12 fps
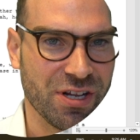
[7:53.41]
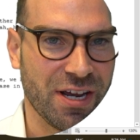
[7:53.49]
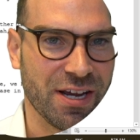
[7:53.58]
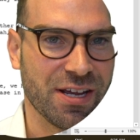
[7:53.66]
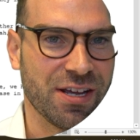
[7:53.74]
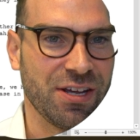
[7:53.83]

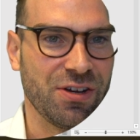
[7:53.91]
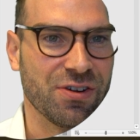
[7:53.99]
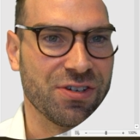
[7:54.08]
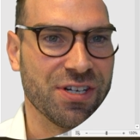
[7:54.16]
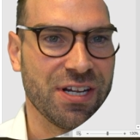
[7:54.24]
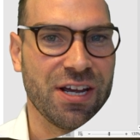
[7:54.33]
Like you
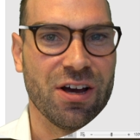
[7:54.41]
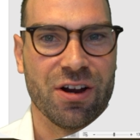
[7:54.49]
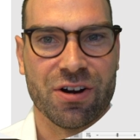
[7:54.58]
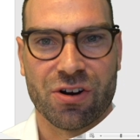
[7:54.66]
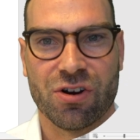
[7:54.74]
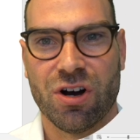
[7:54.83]
can see
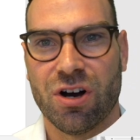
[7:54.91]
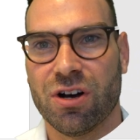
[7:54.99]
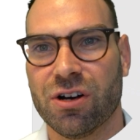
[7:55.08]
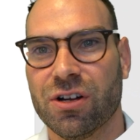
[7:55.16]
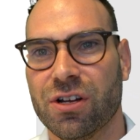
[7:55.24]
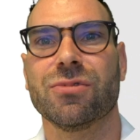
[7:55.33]
on a call,